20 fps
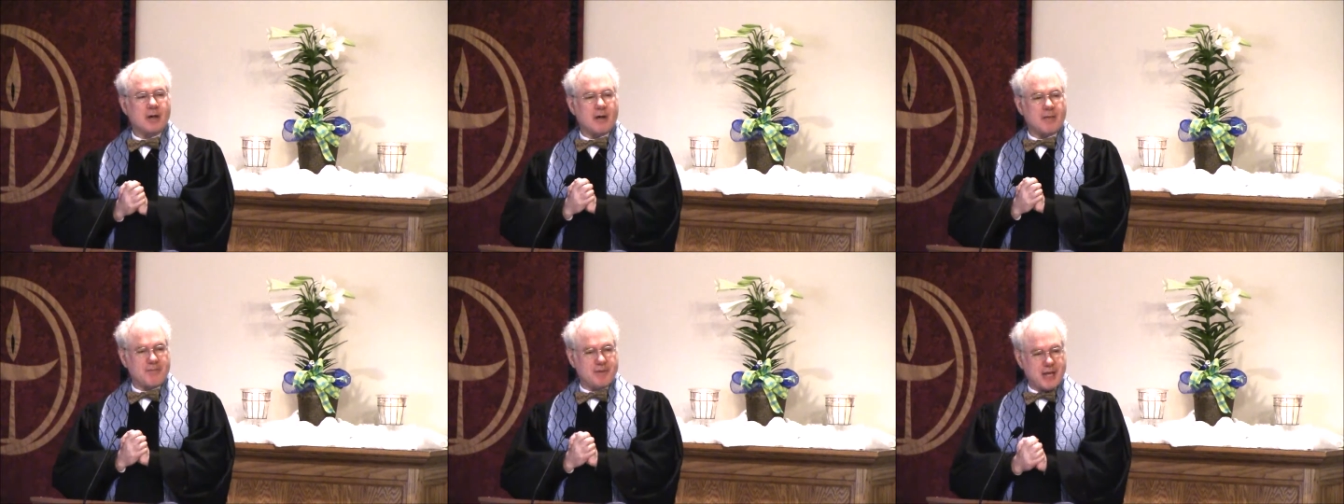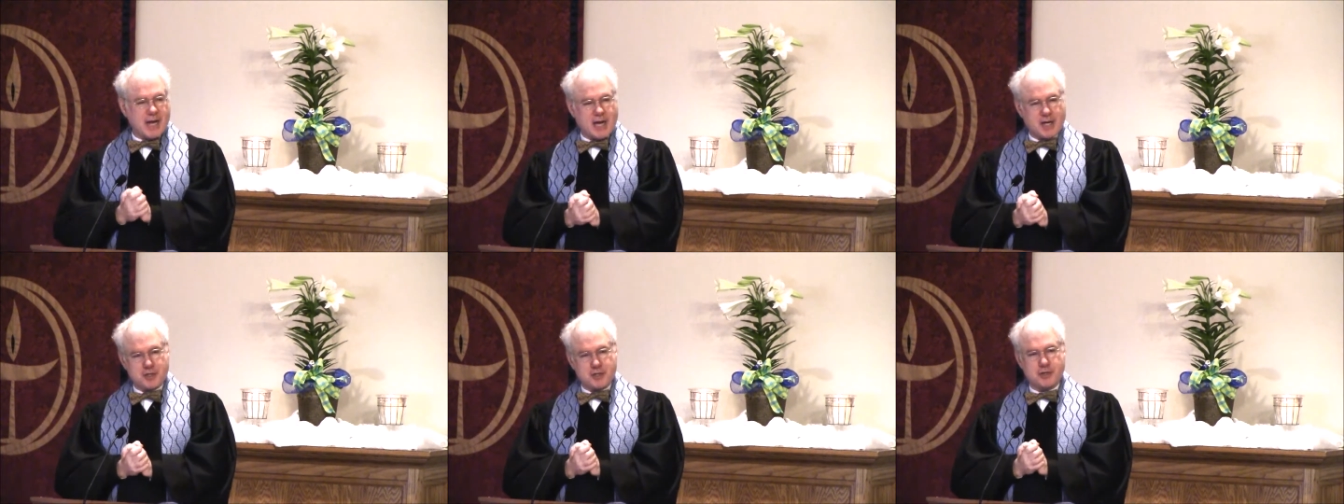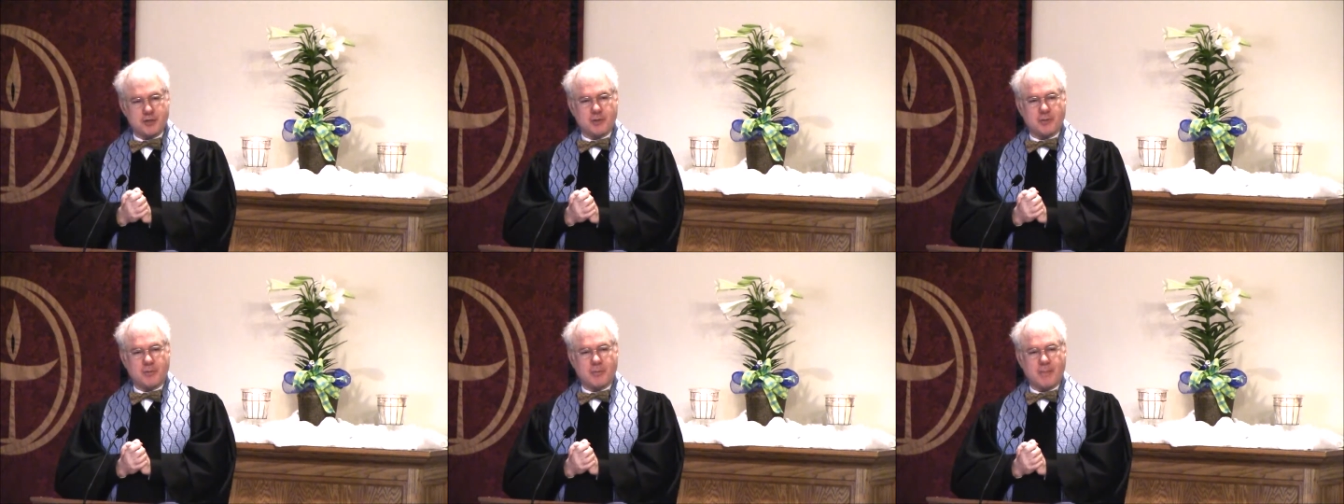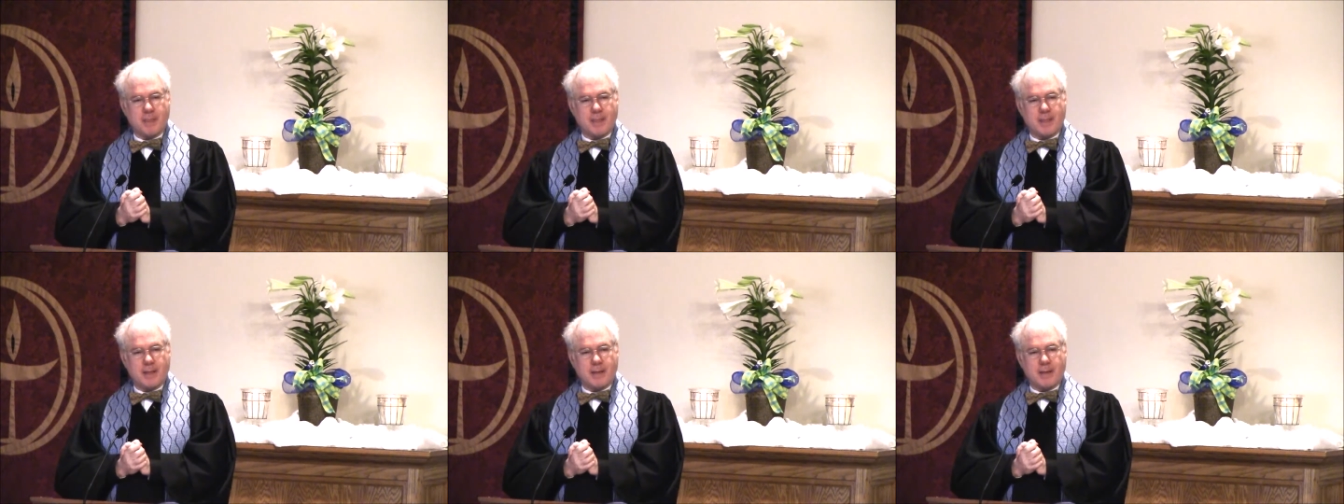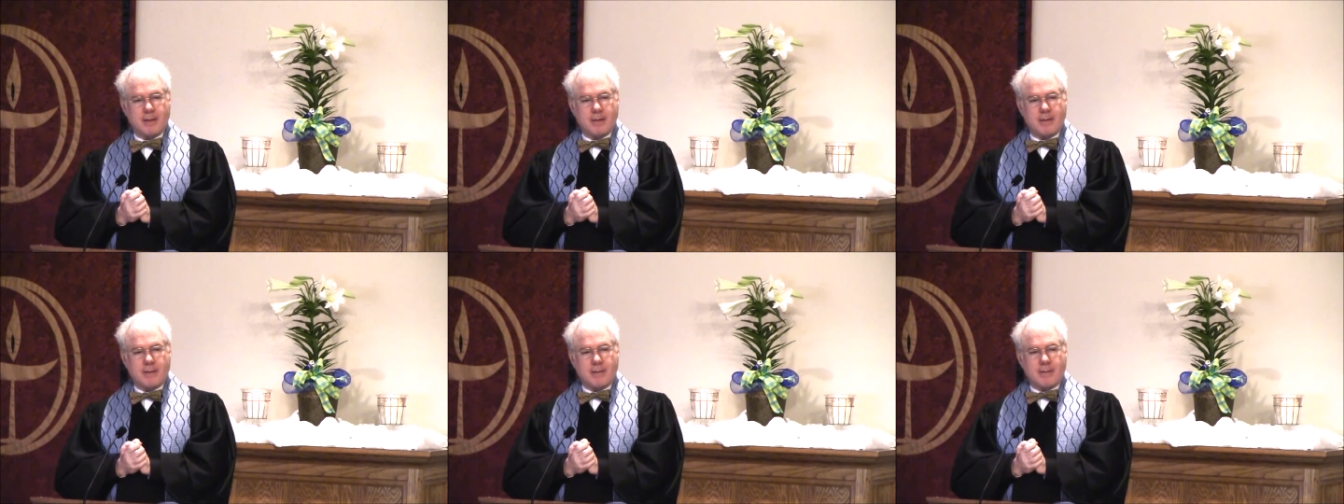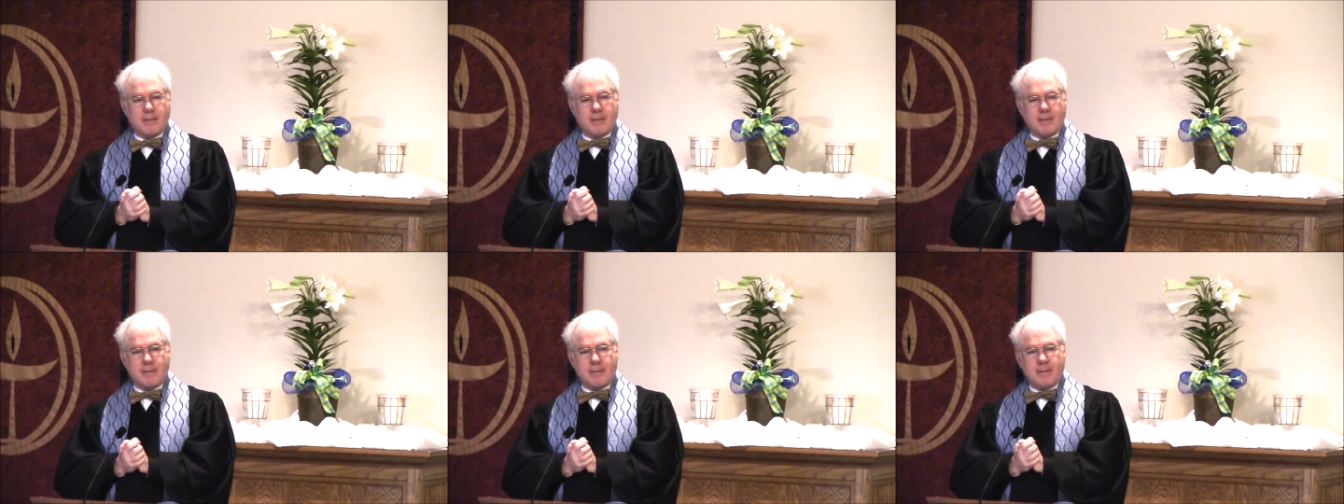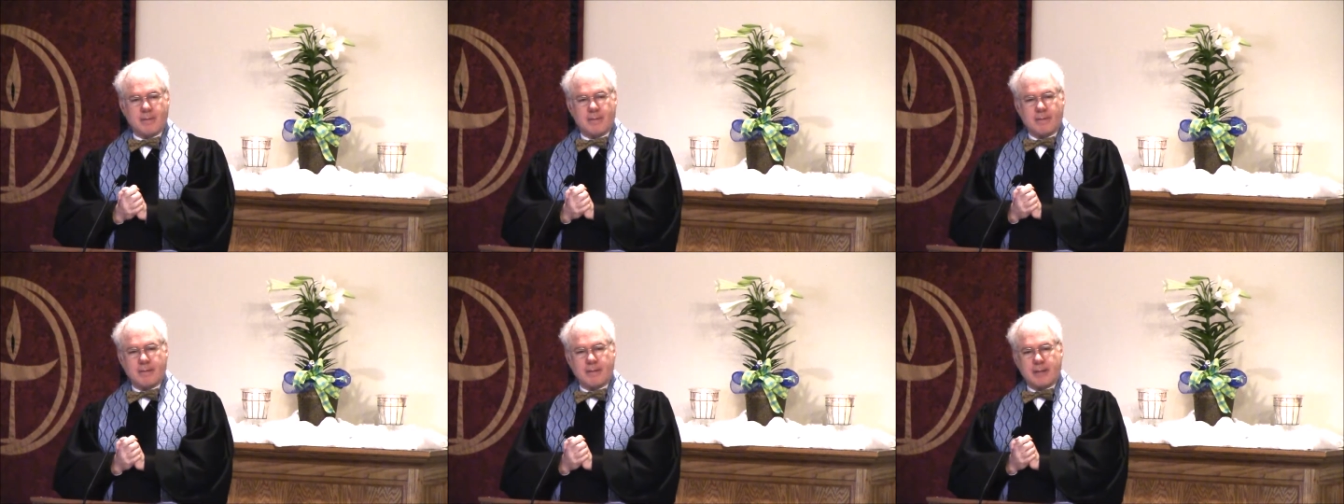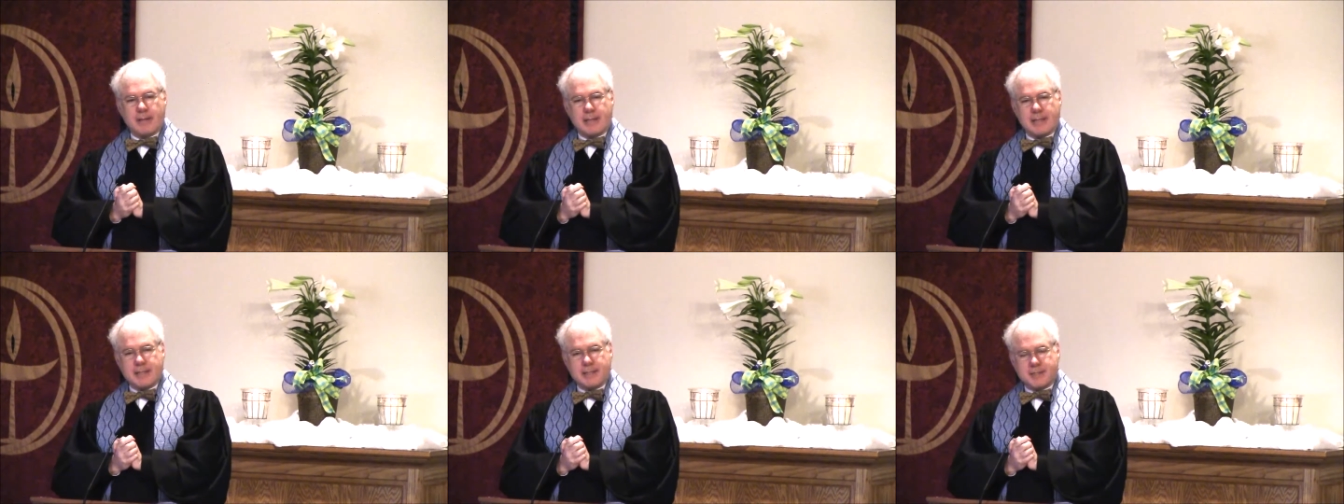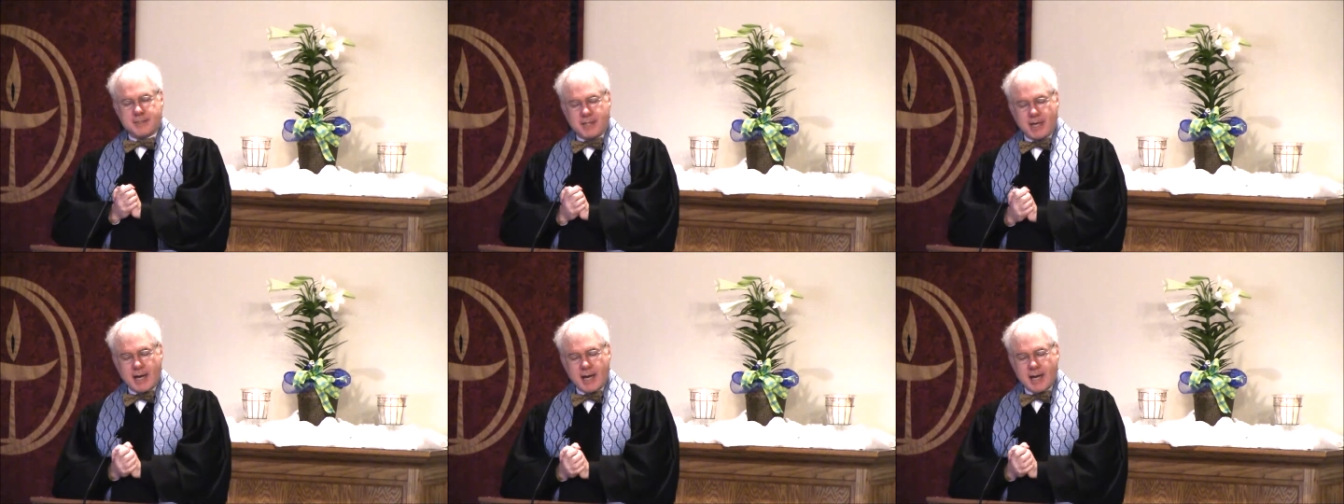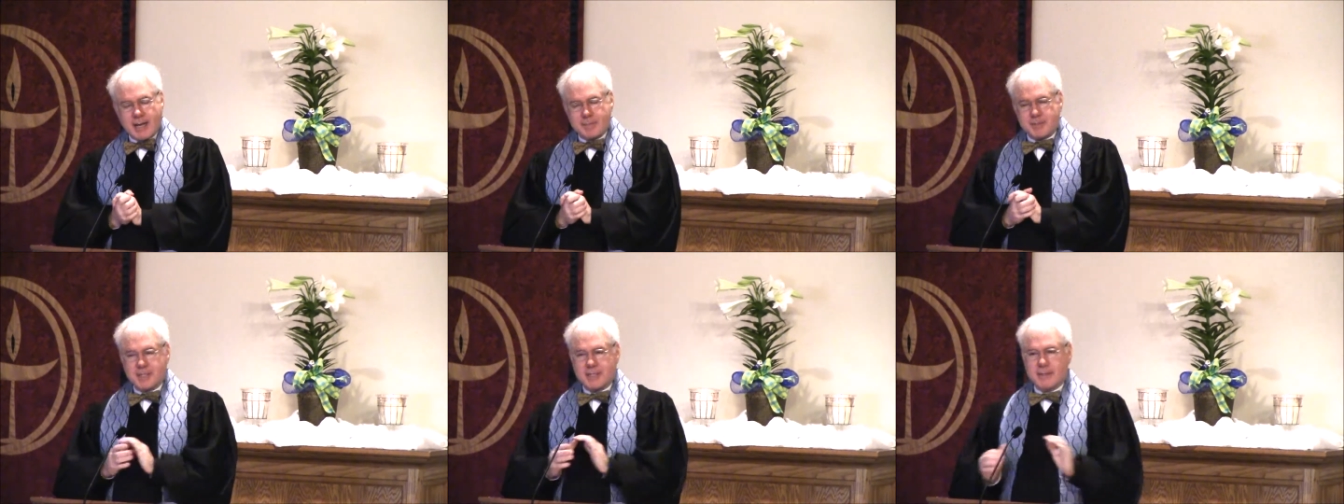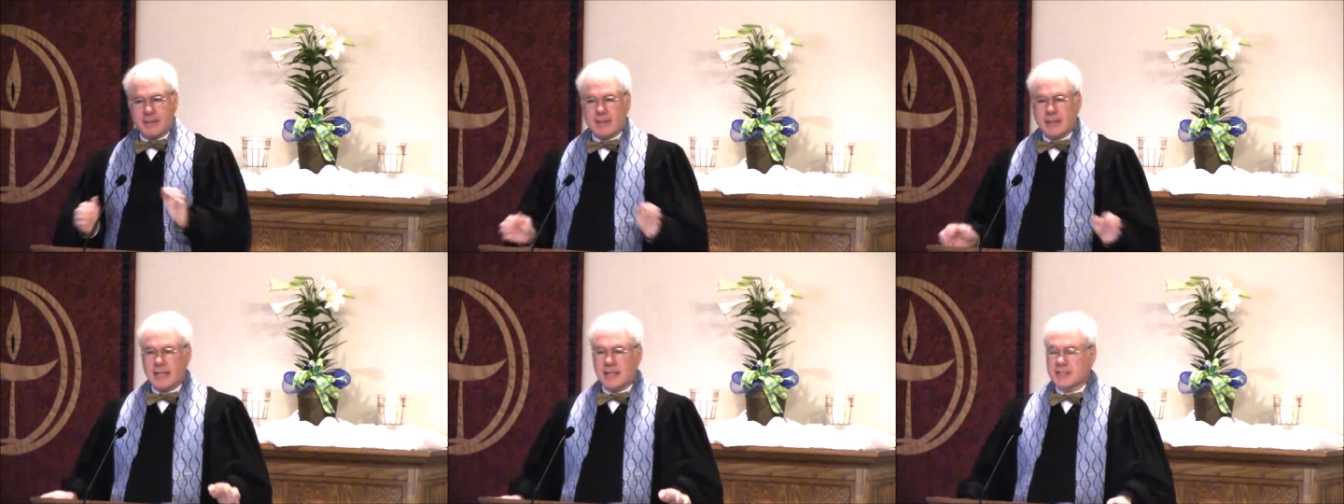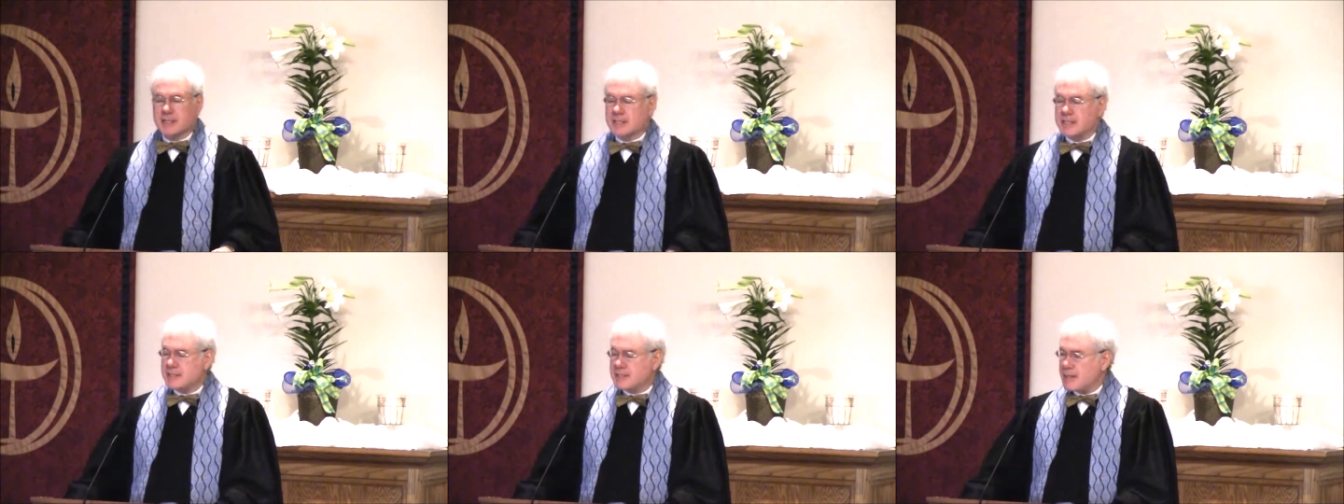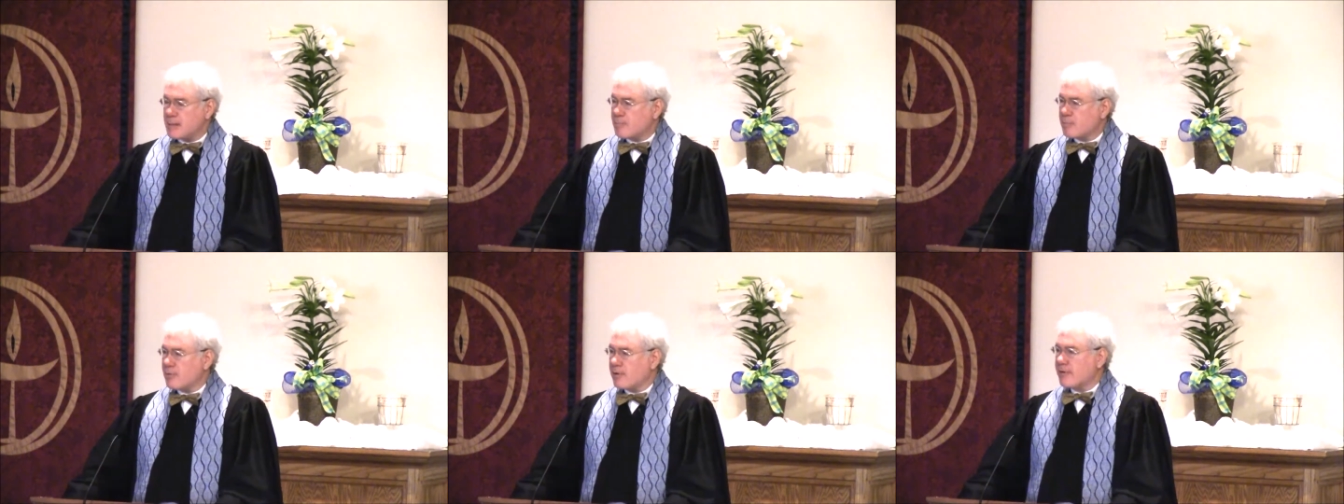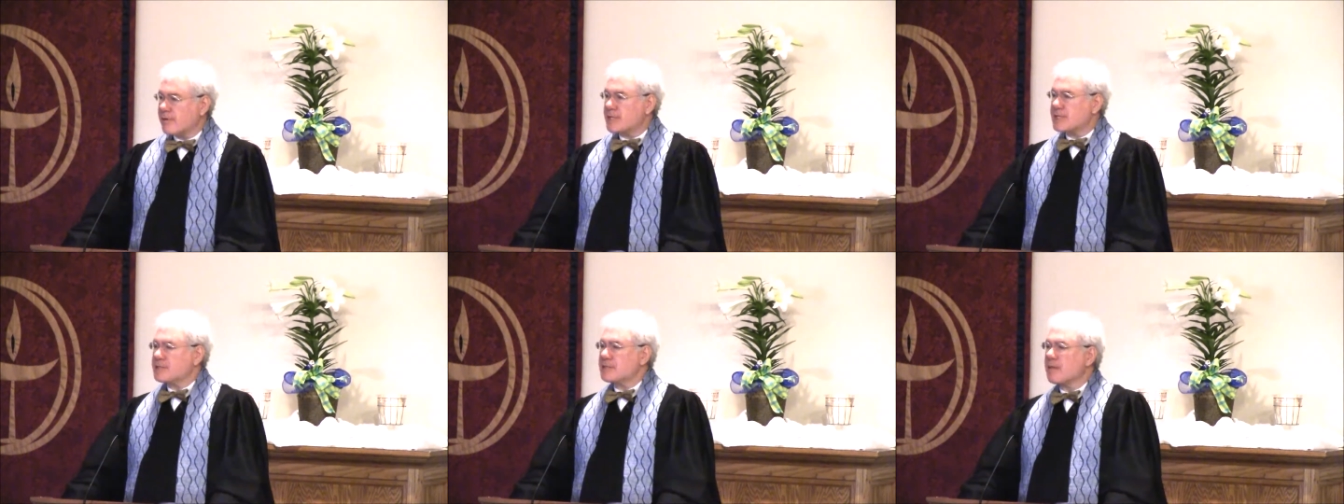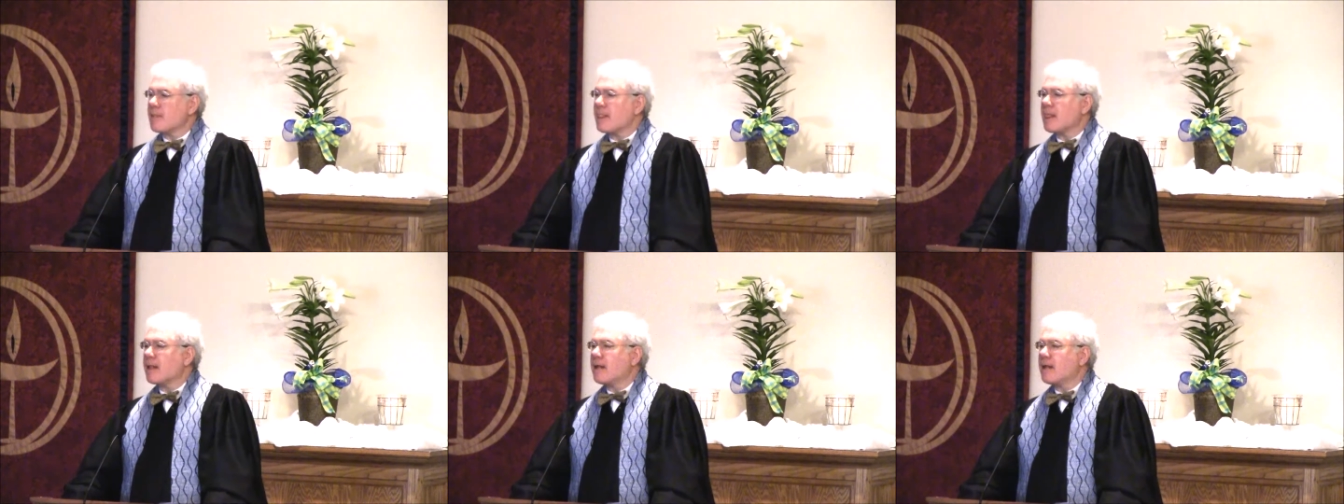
of Yashu, his times and his contemporaries,